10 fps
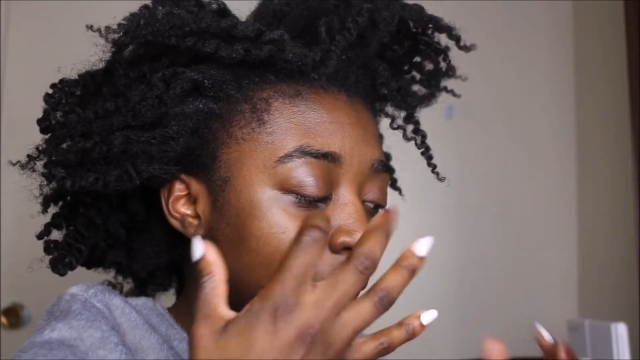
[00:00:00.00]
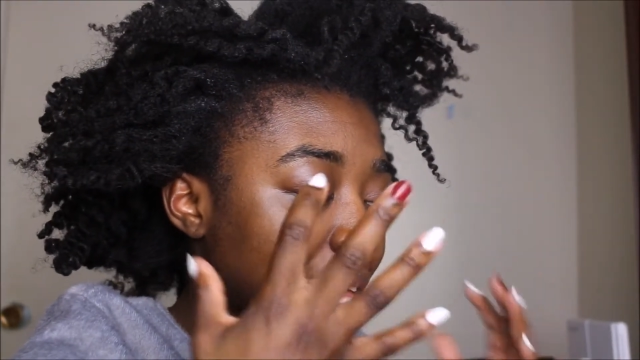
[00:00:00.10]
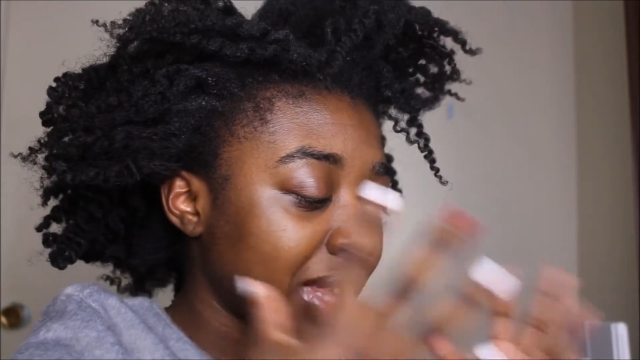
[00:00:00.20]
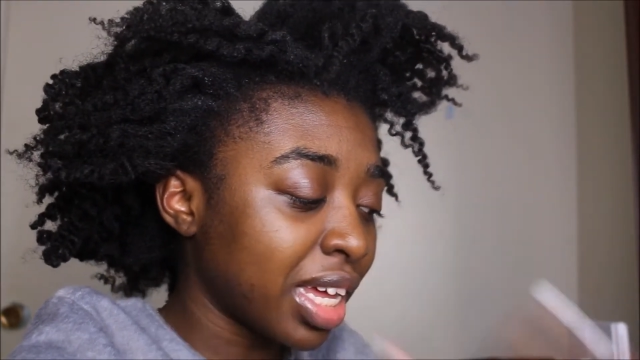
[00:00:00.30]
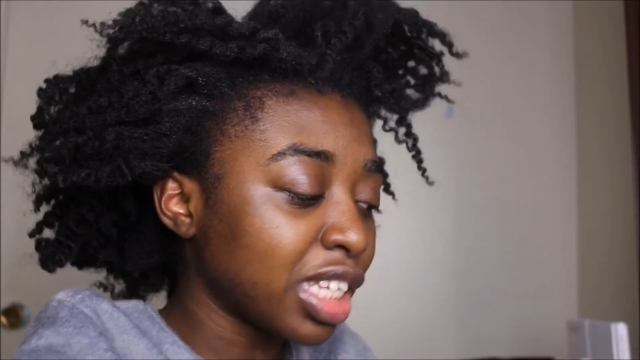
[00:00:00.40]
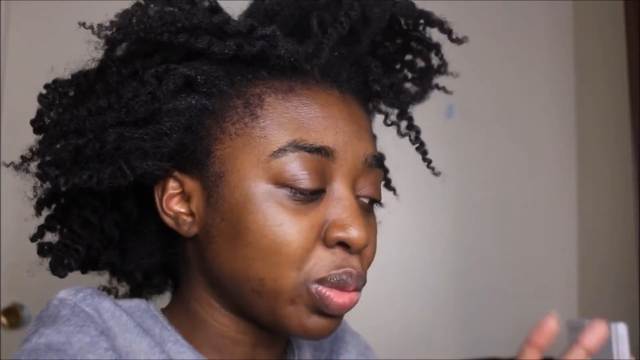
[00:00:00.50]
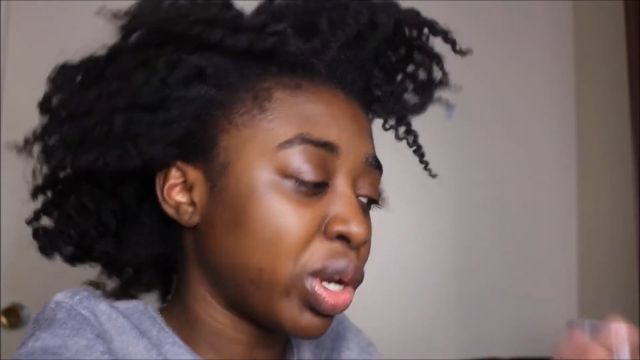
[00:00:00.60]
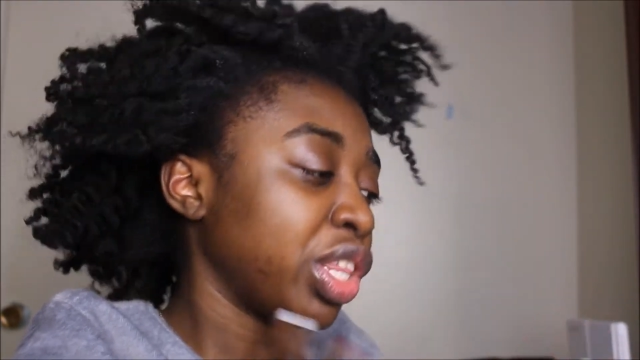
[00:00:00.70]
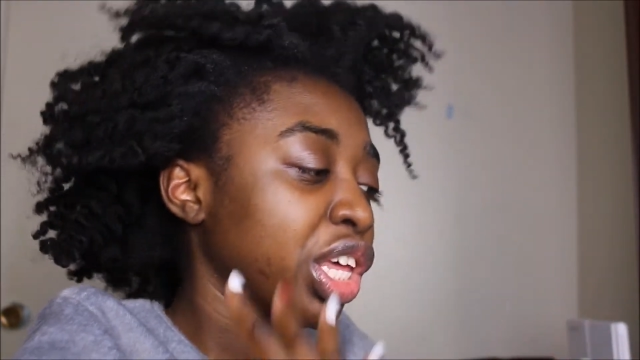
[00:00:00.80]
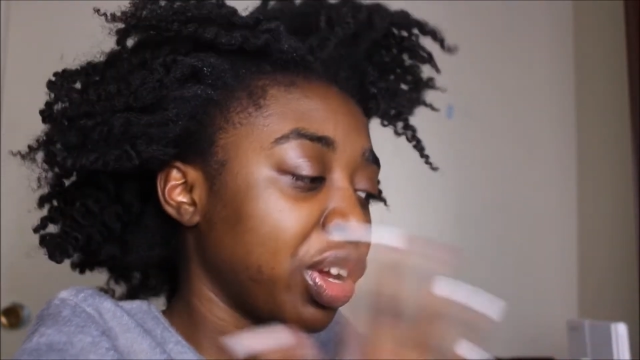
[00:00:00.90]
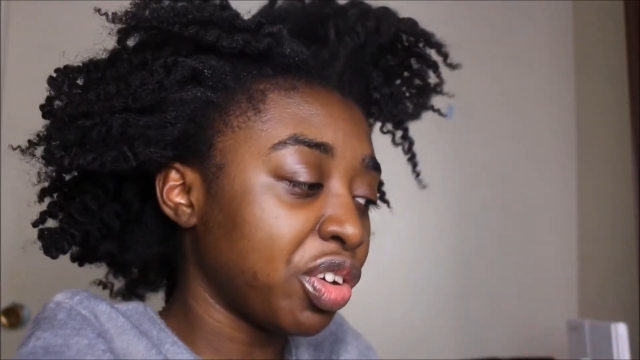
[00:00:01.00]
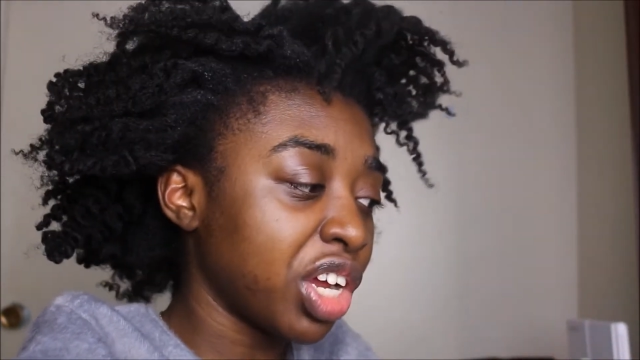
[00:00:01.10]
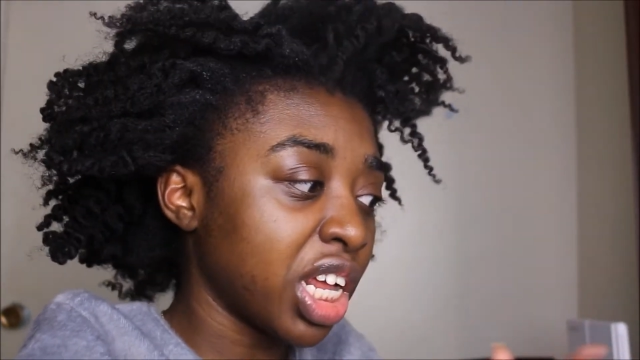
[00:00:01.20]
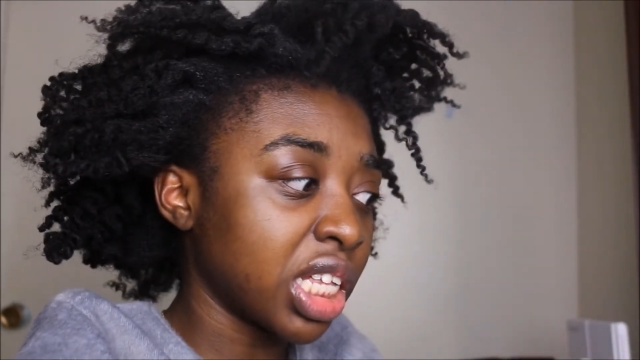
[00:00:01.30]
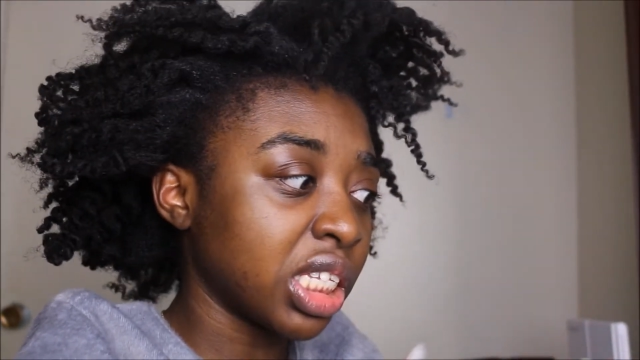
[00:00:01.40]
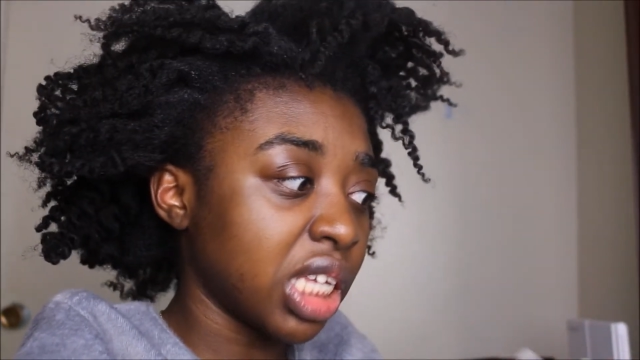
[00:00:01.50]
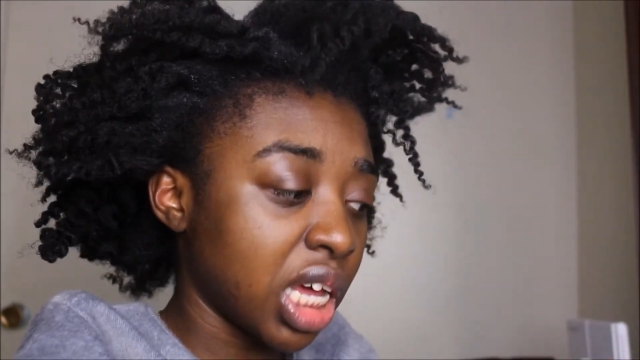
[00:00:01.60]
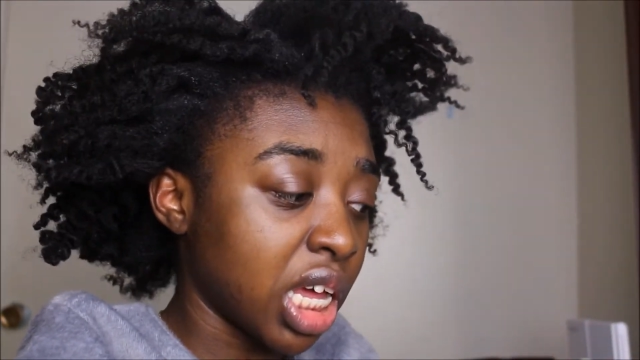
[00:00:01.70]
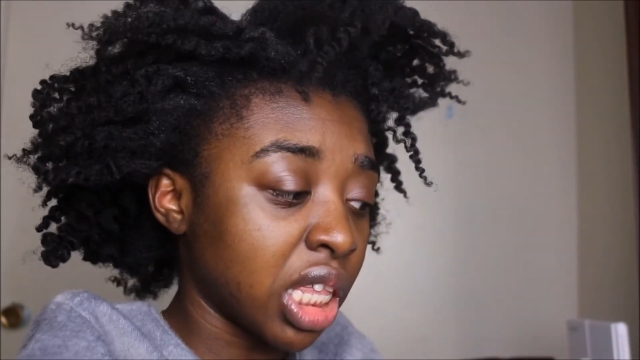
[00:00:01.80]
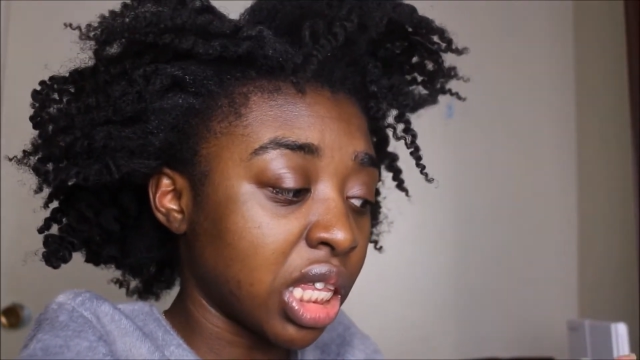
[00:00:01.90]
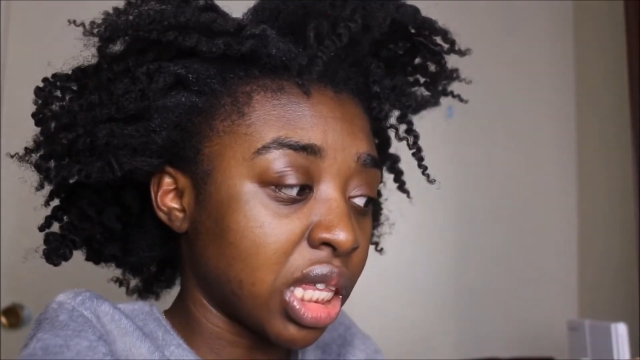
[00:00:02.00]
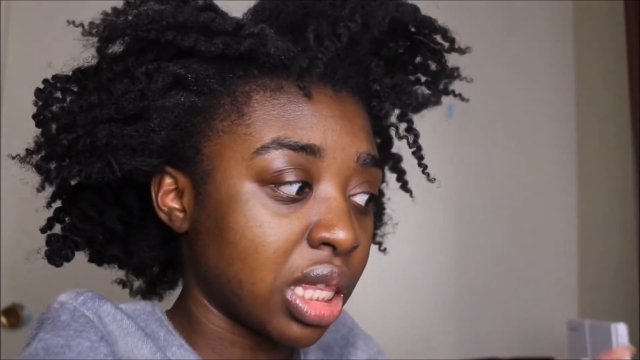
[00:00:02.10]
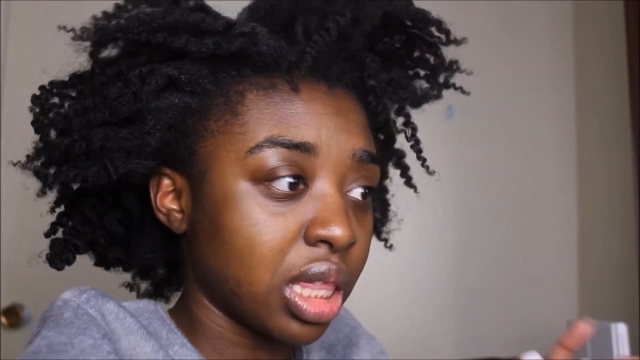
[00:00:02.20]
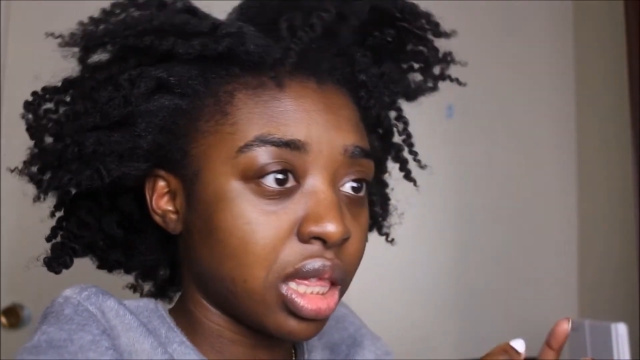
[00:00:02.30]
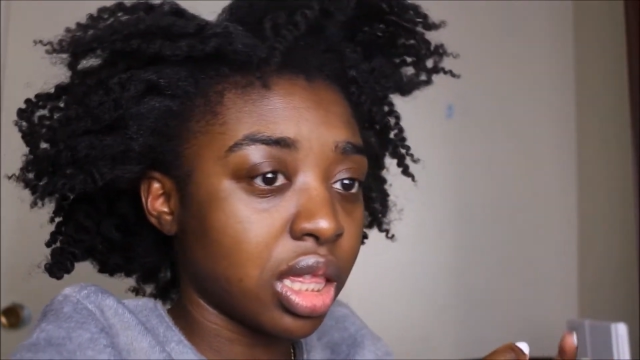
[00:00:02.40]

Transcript: I think it's one of the ingredients in